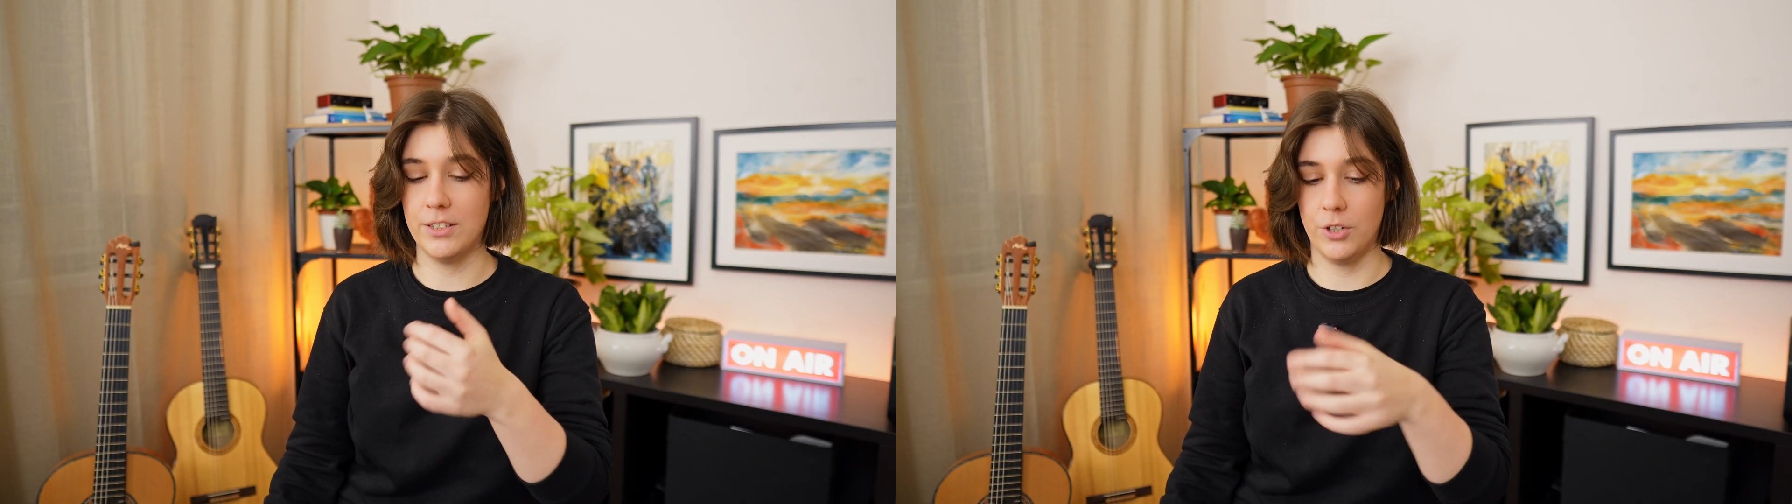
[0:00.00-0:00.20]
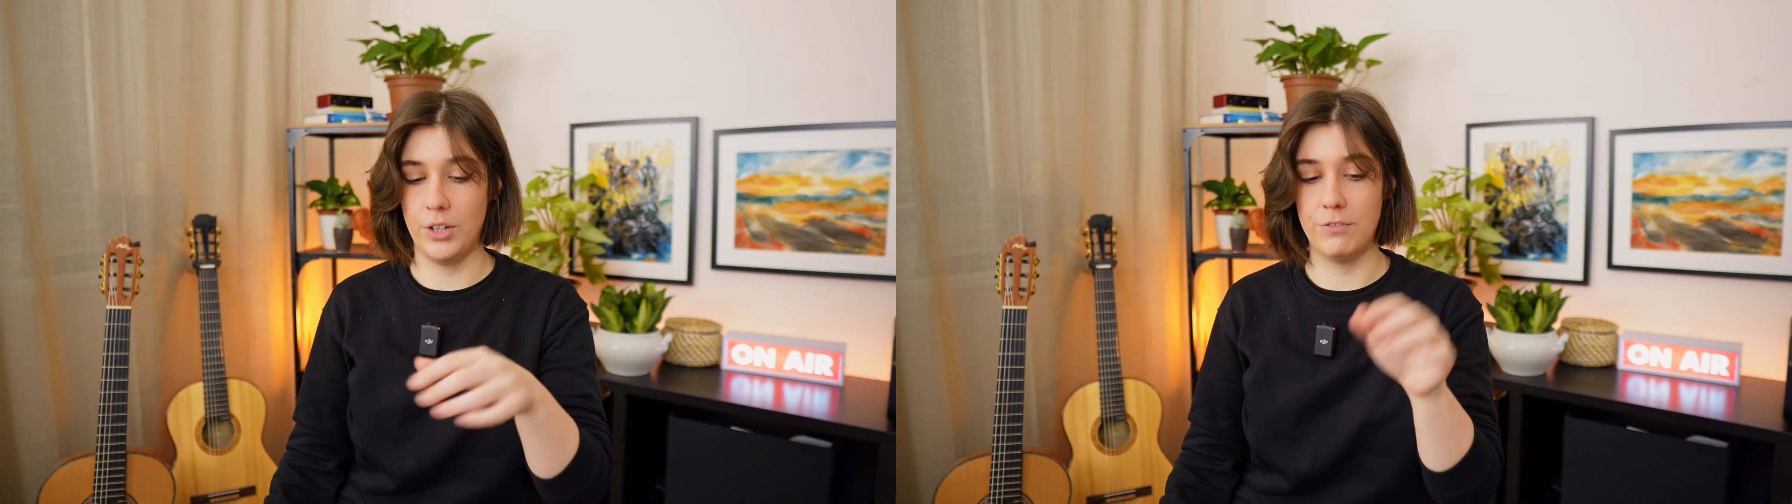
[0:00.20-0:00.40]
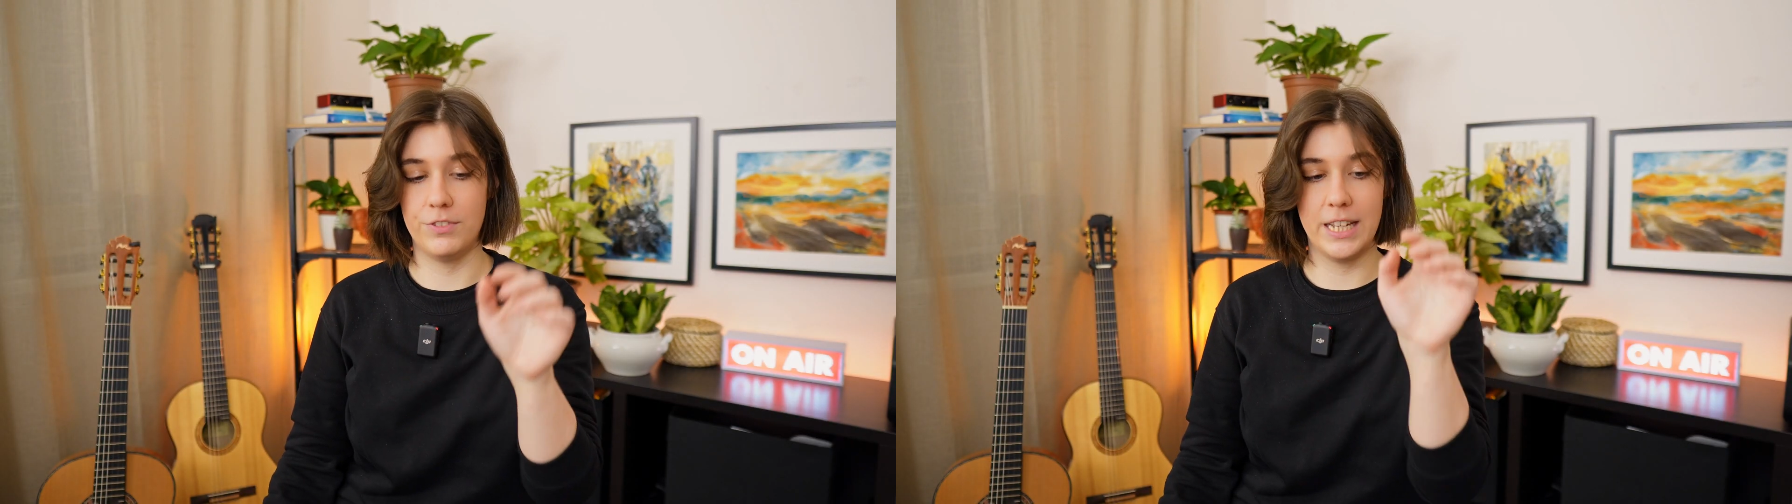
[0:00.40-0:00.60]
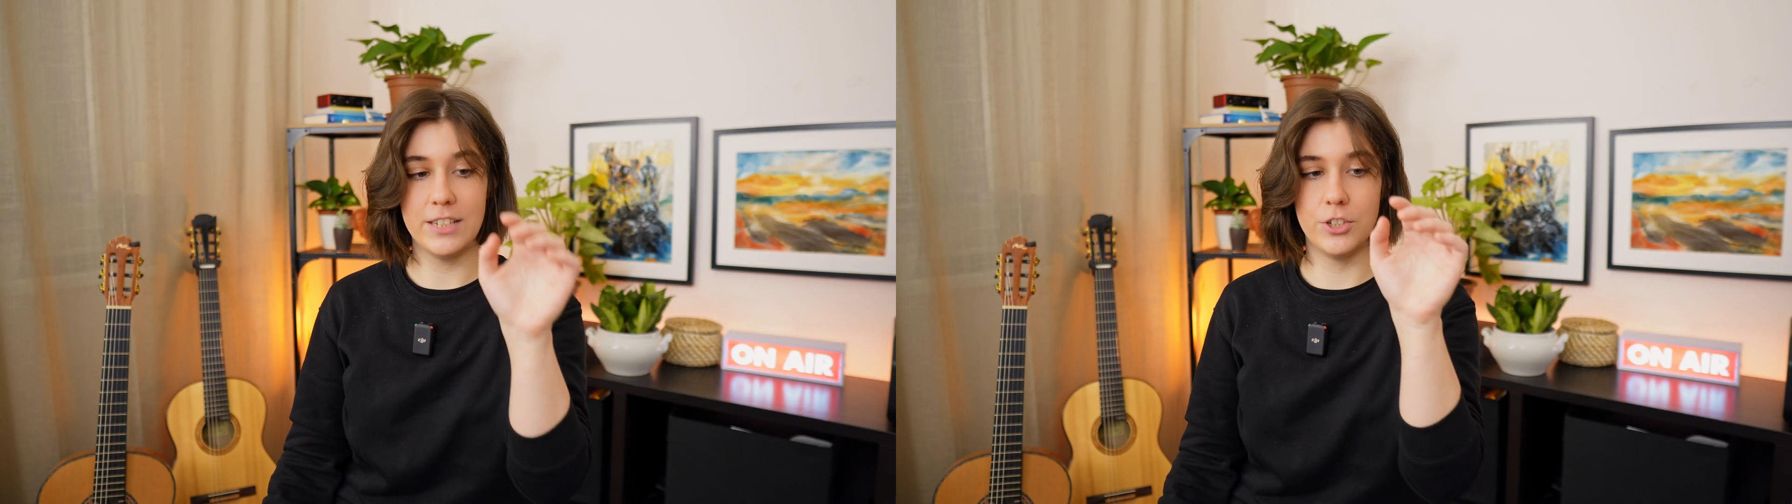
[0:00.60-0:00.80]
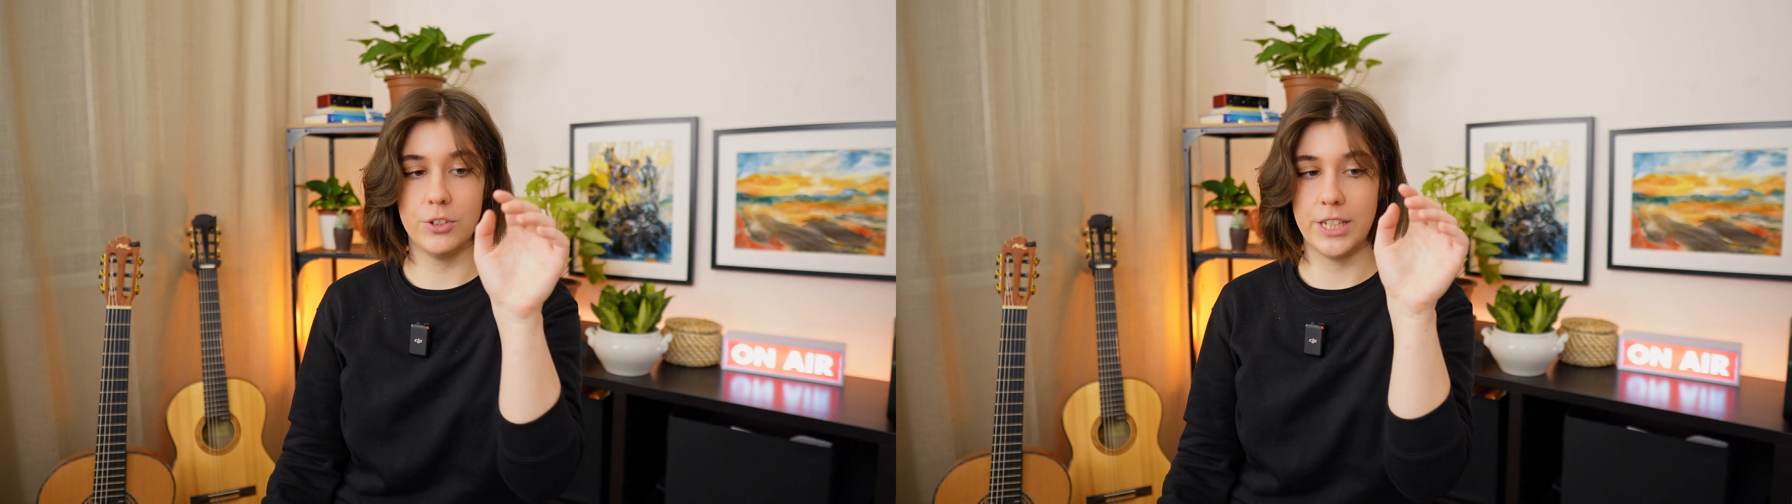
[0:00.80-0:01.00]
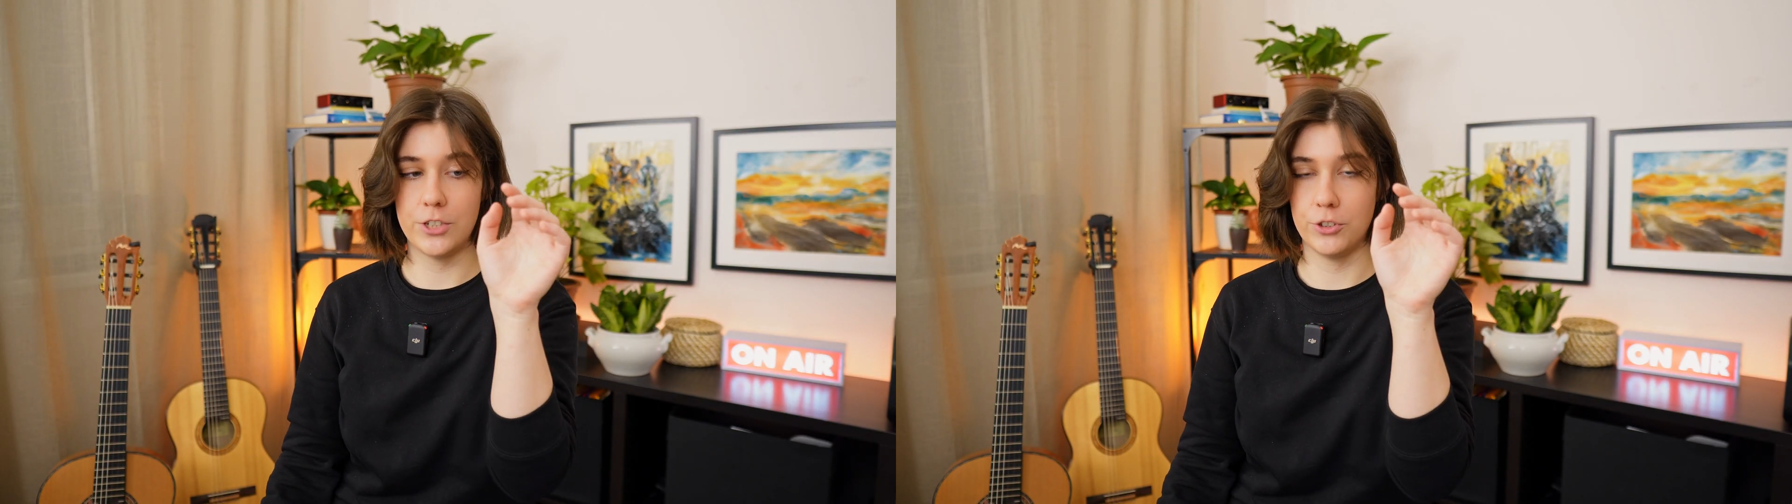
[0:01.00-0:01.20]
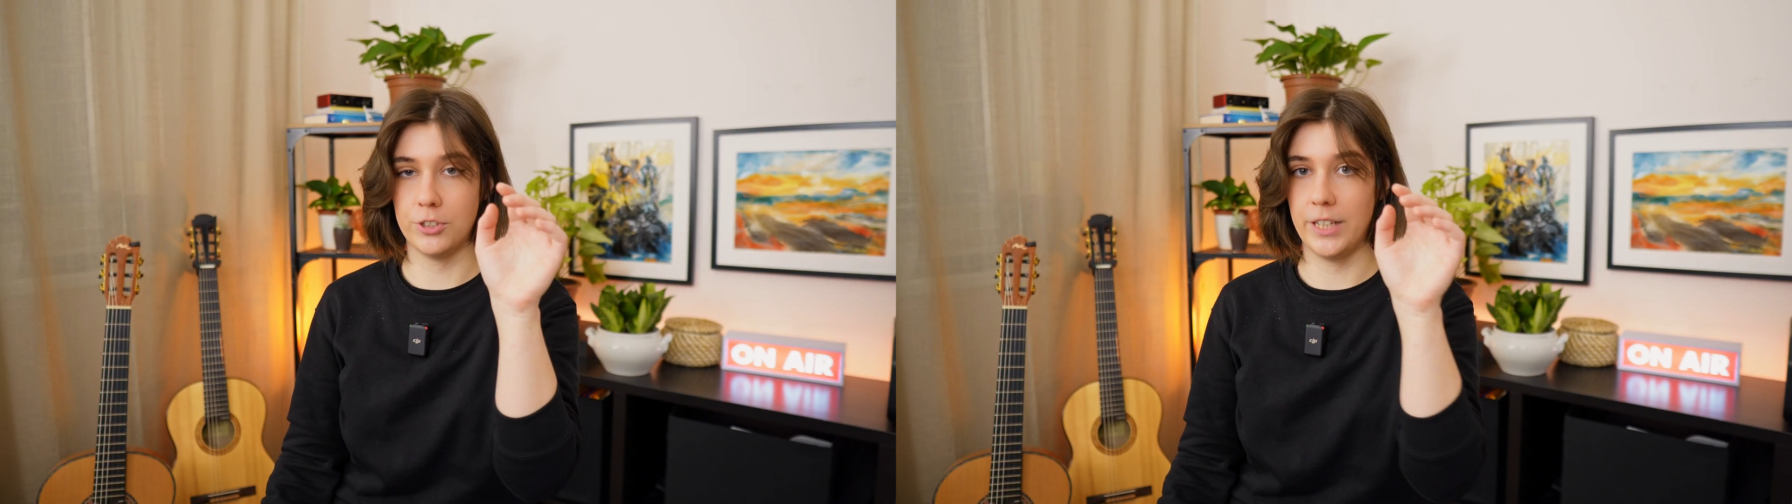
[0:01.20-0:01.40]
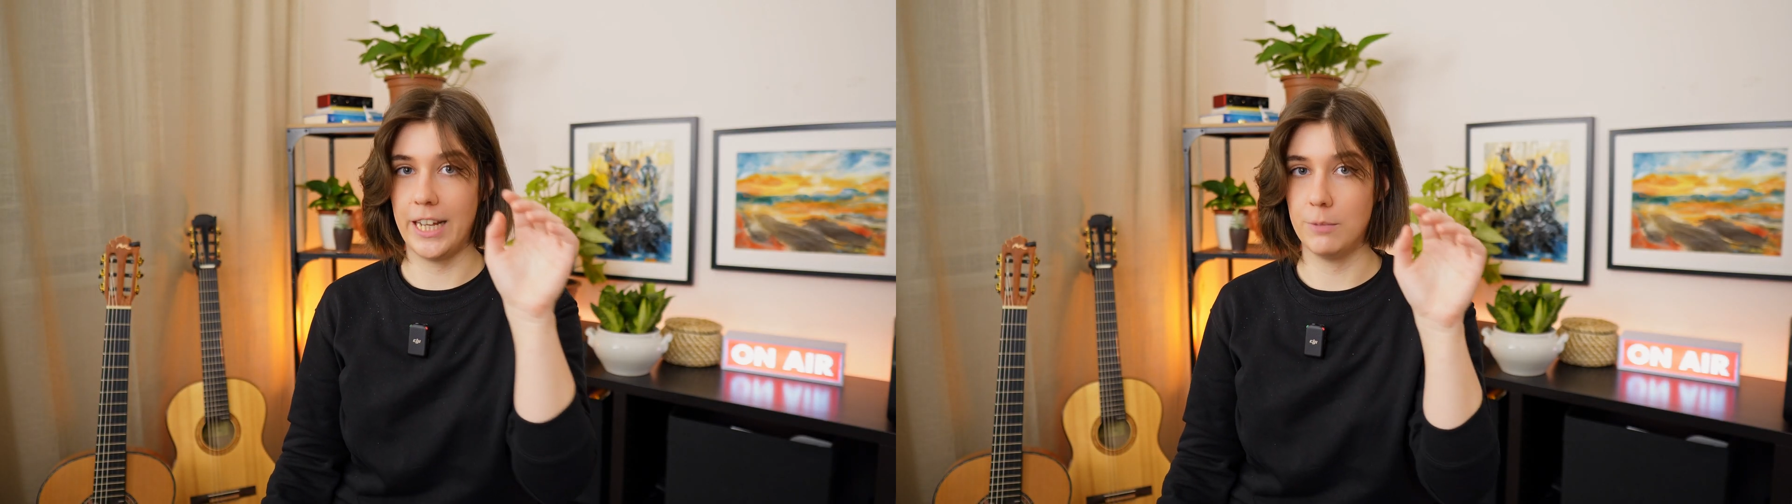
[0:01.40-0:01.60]
So if that's your
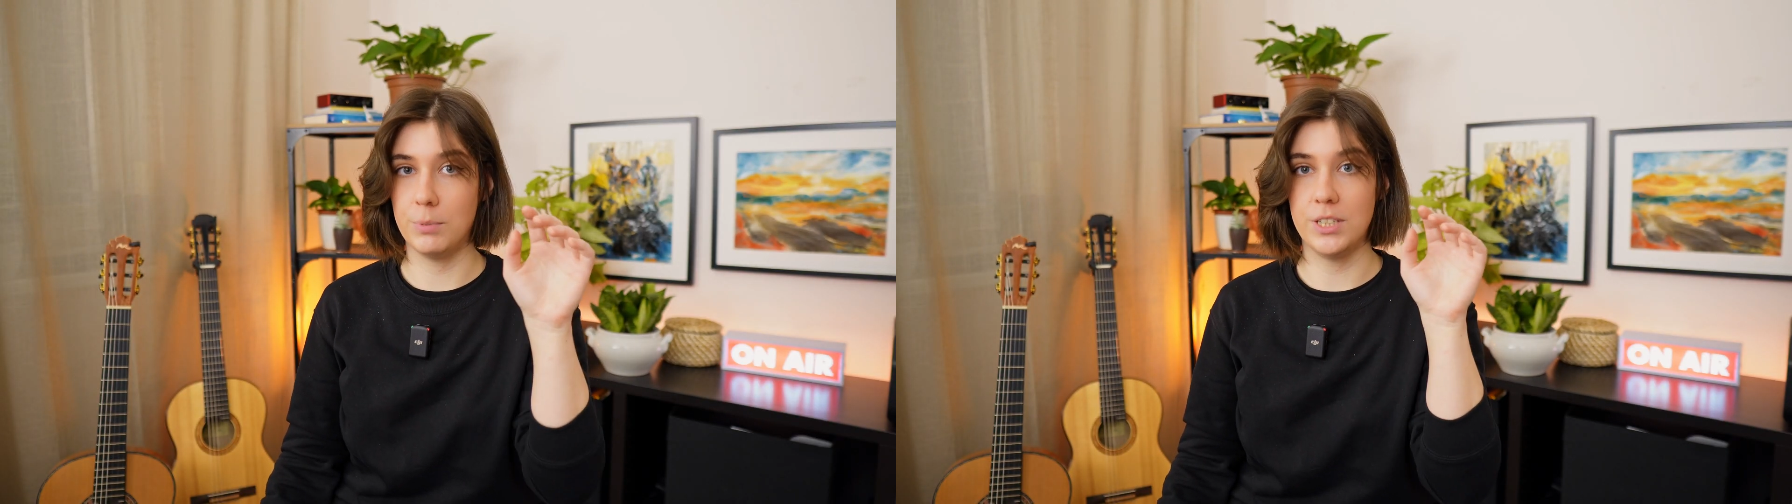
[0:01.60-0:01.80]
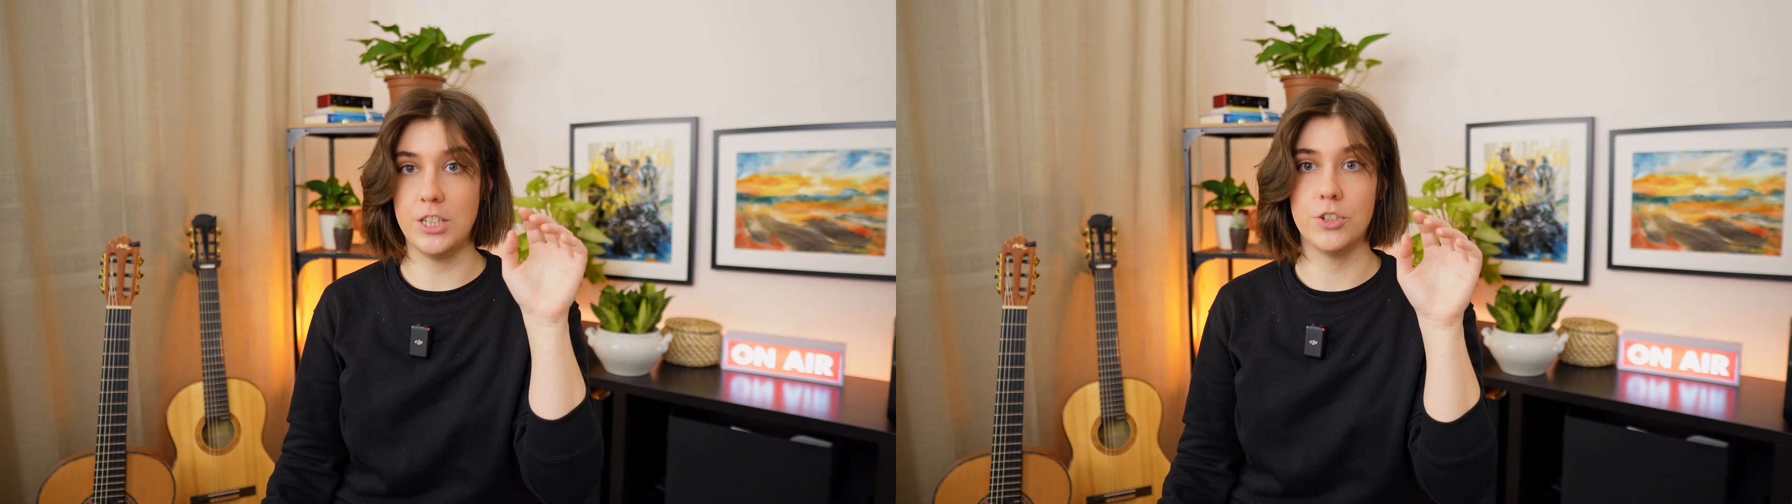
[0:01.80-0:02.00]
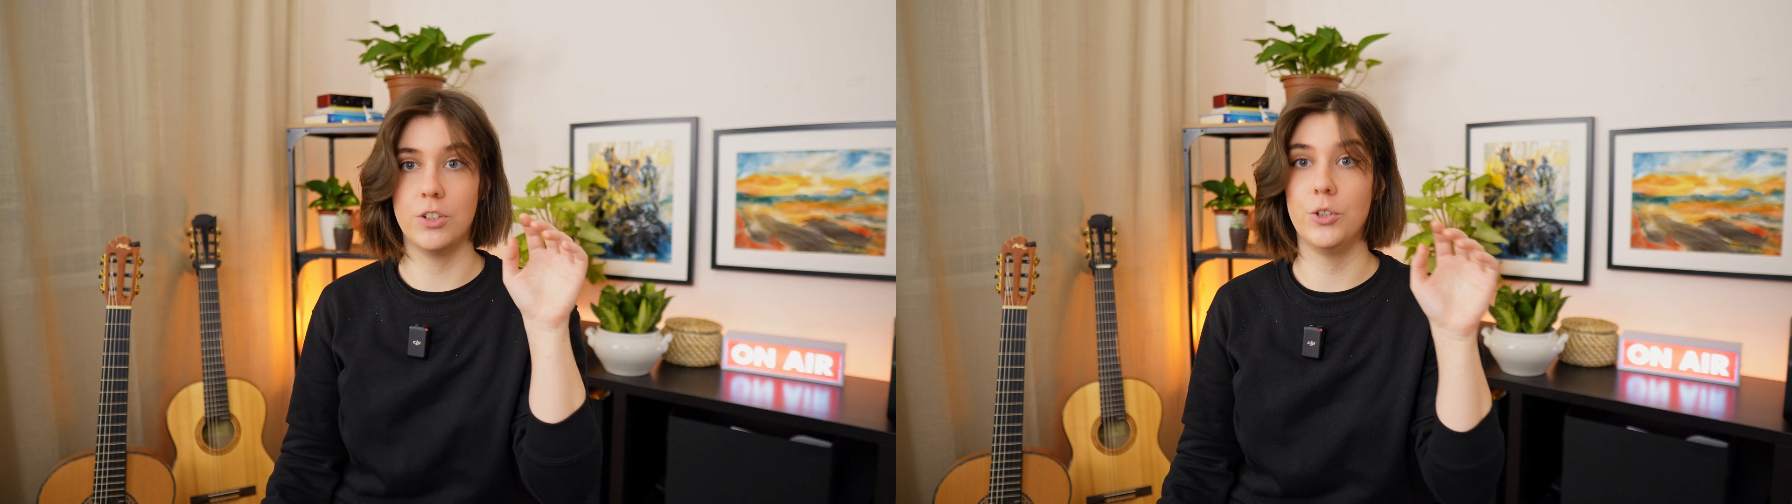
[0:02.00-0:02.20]
natural hand position,